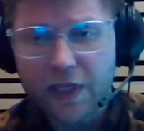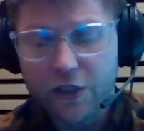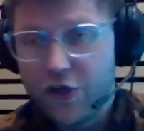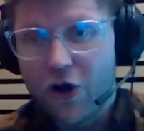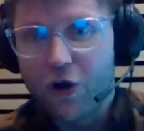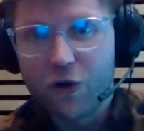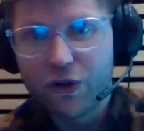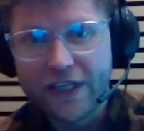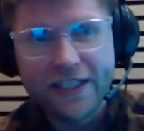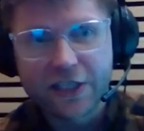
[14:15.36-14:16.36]
not all
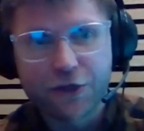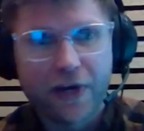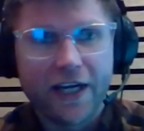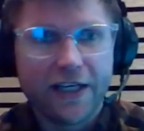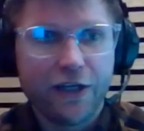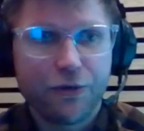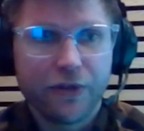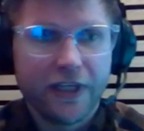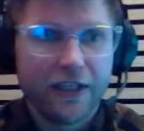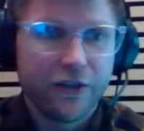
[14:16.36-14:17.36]
leads are created
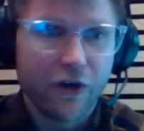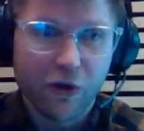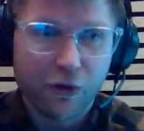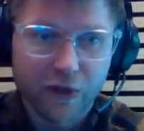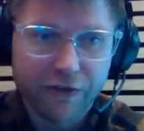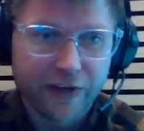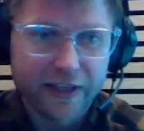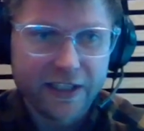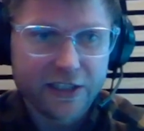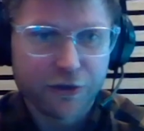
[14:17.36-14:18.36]
equally, not all qualified
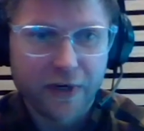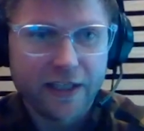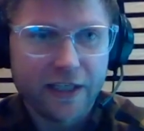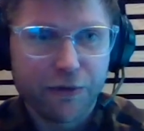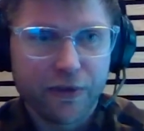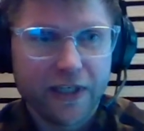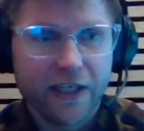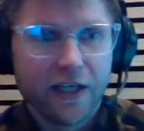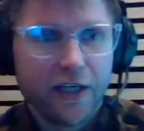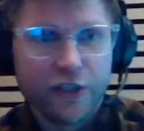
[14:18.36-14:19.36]
leads are created equally.
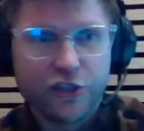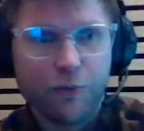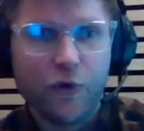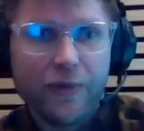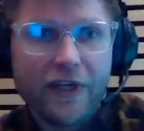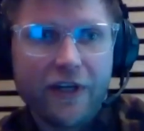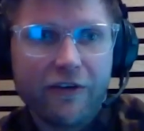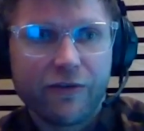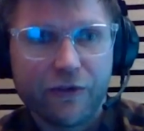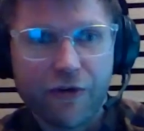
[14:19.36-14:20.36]
Some will be
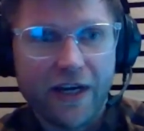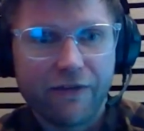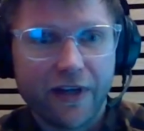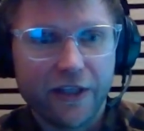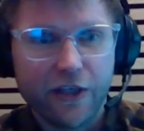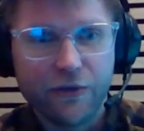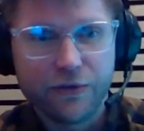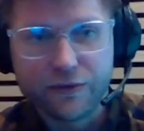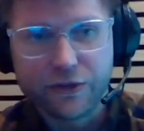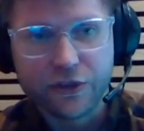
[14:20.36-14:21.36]
of greater value,
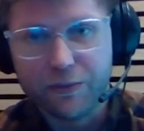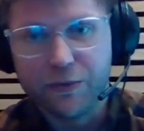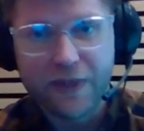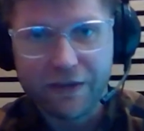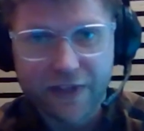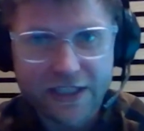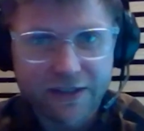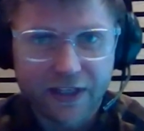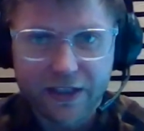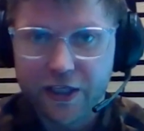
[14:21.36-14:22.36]
some will be of lesser
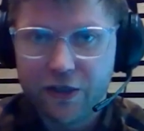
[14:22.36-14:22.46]
value.